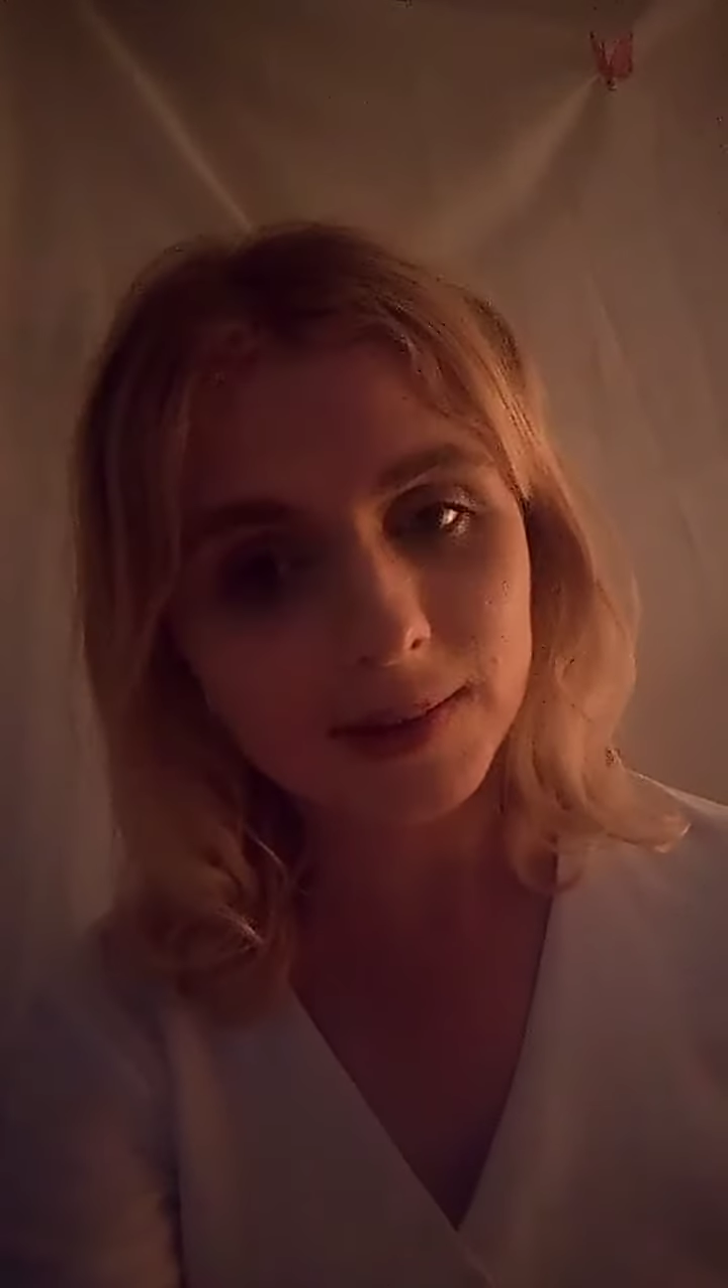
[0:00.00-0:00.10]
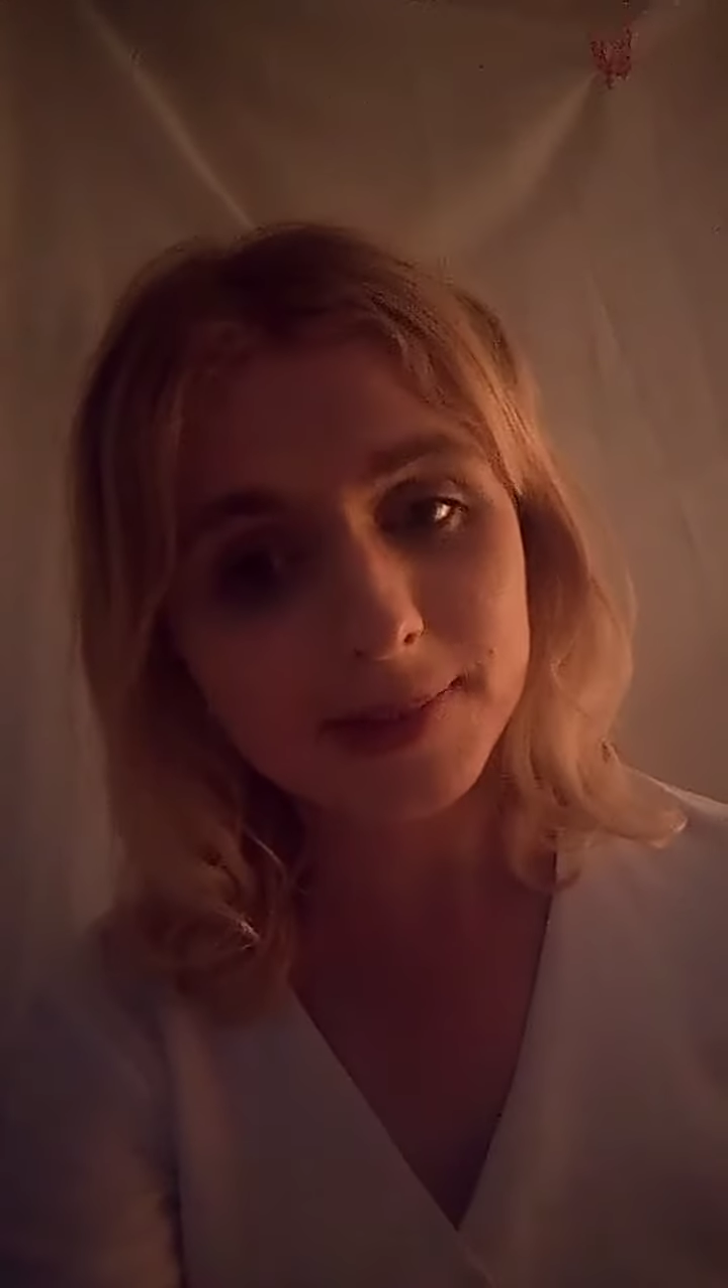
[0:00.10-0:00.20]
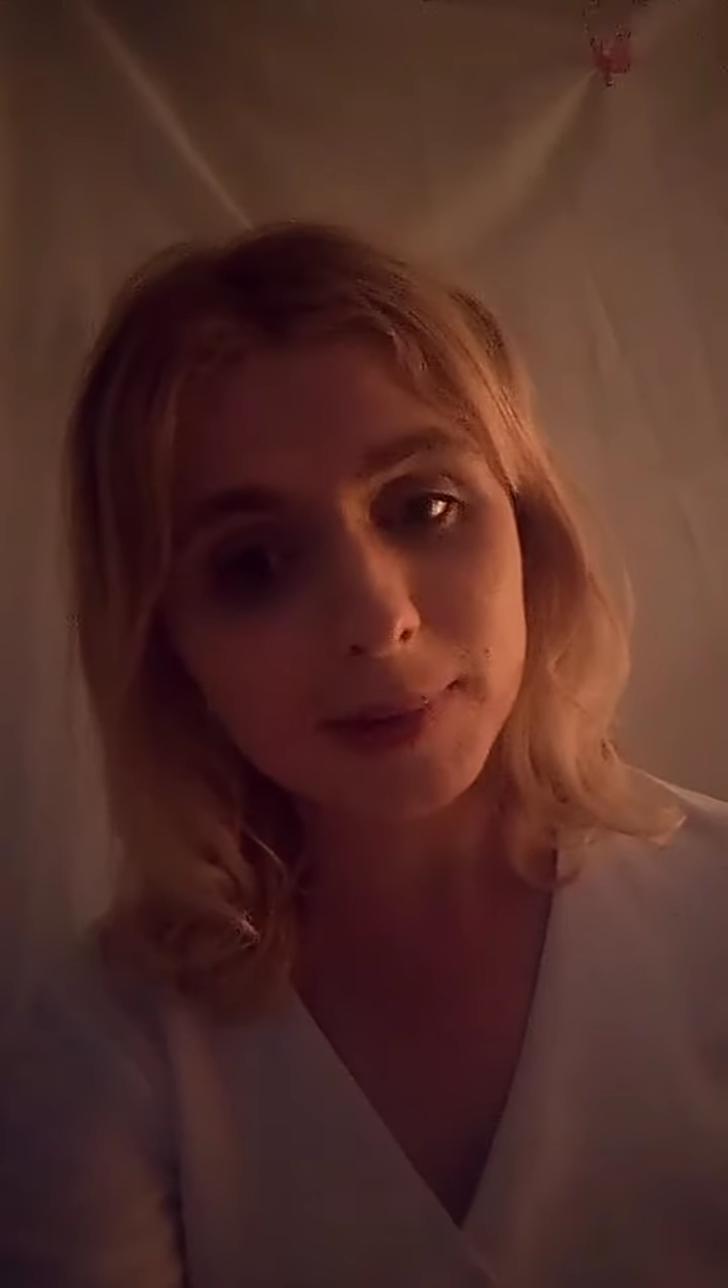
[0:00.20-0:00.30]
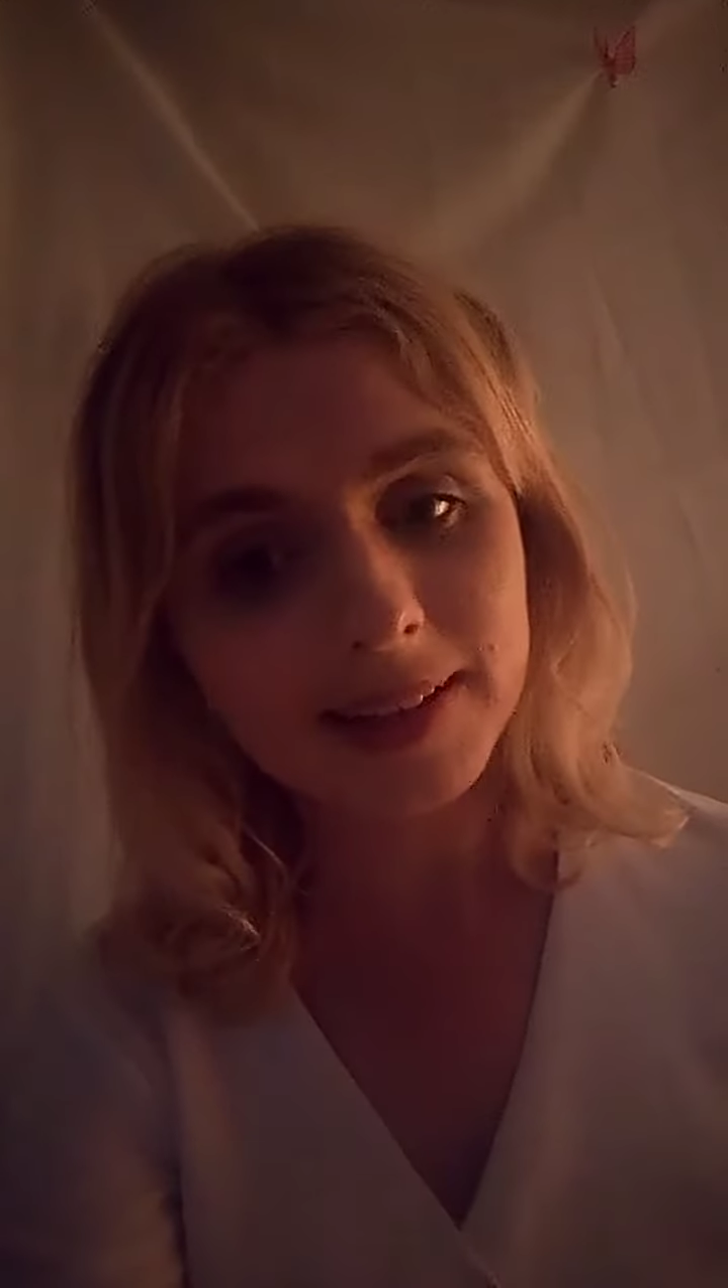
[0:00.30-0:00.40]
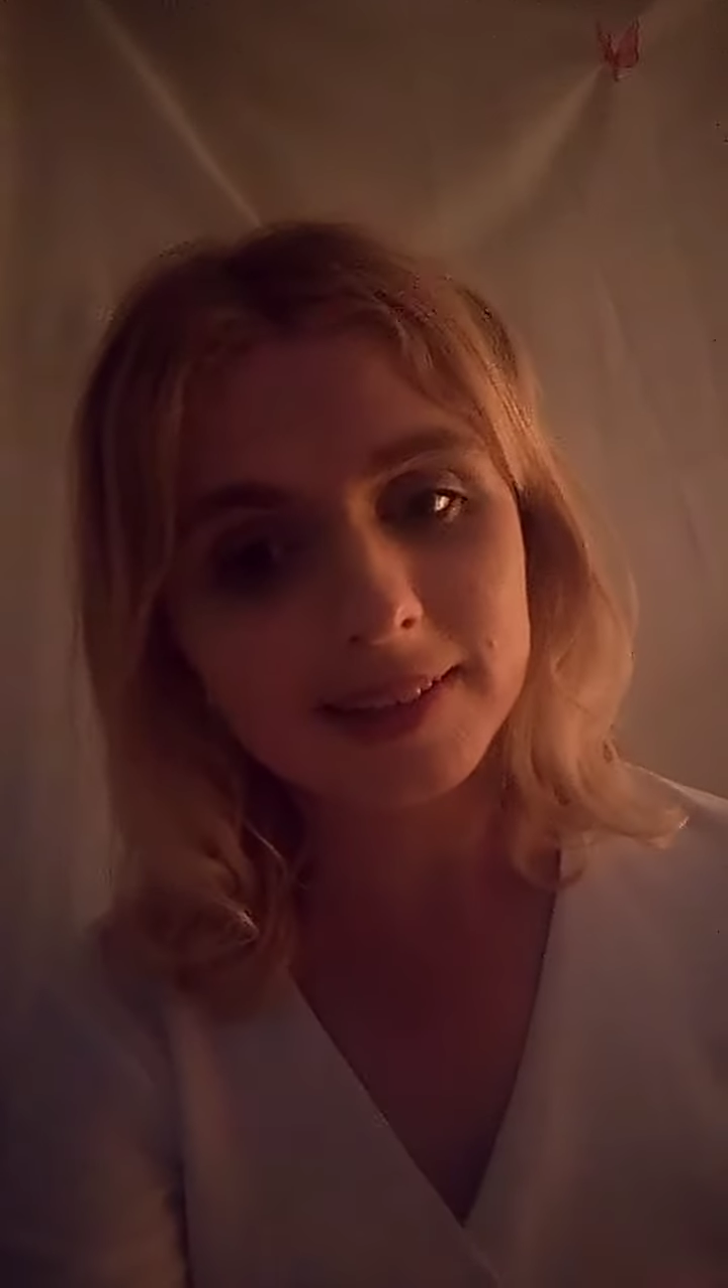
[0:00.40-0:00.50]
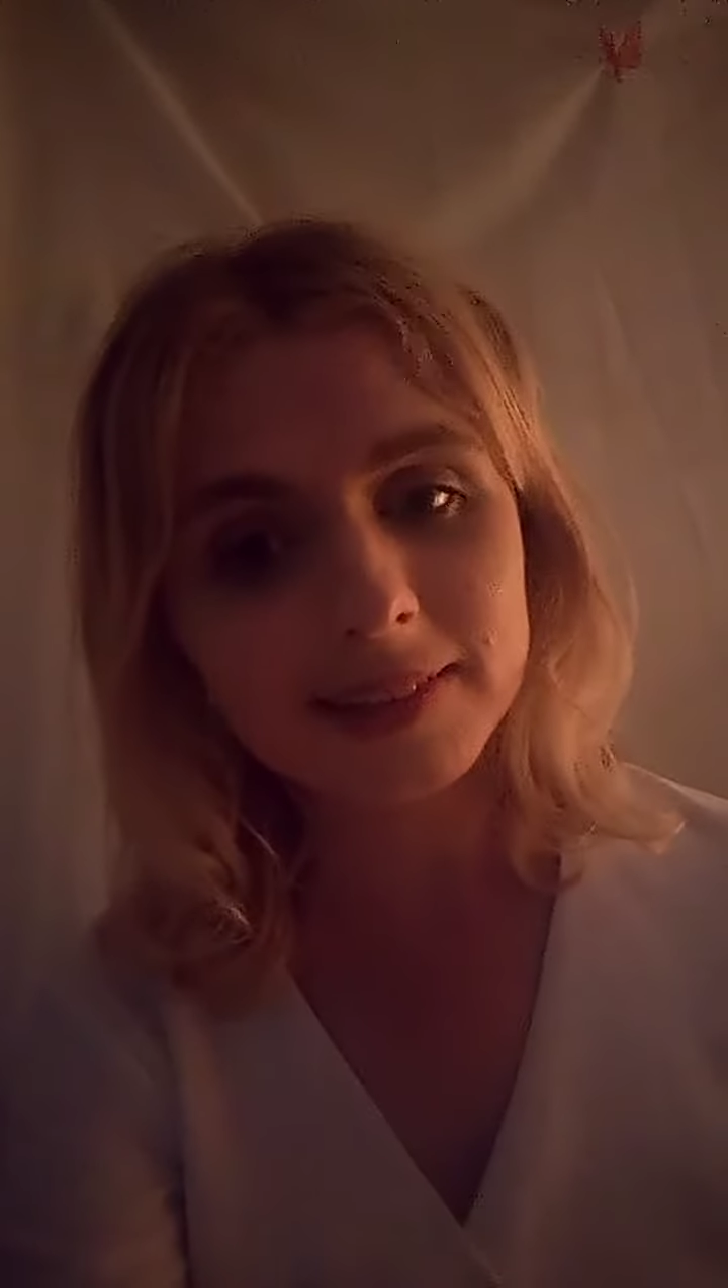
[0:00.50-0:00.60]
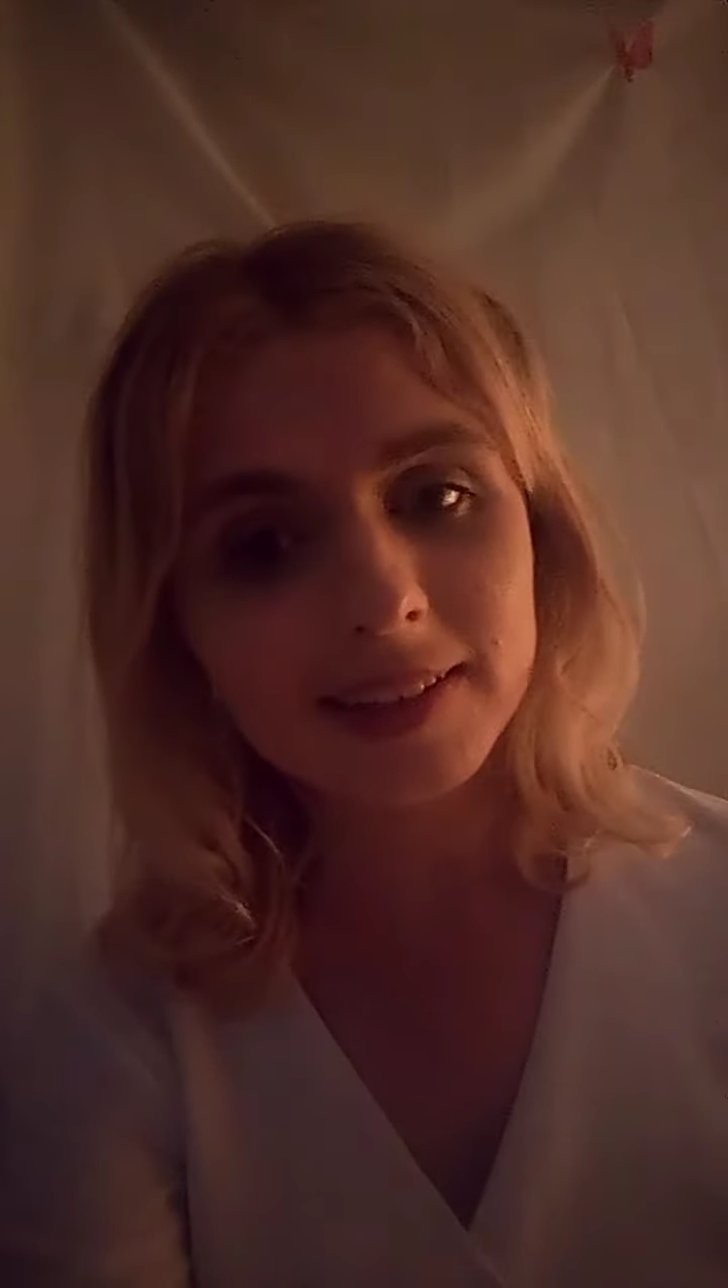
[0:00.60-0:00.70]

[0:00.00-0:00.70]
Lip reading: as well.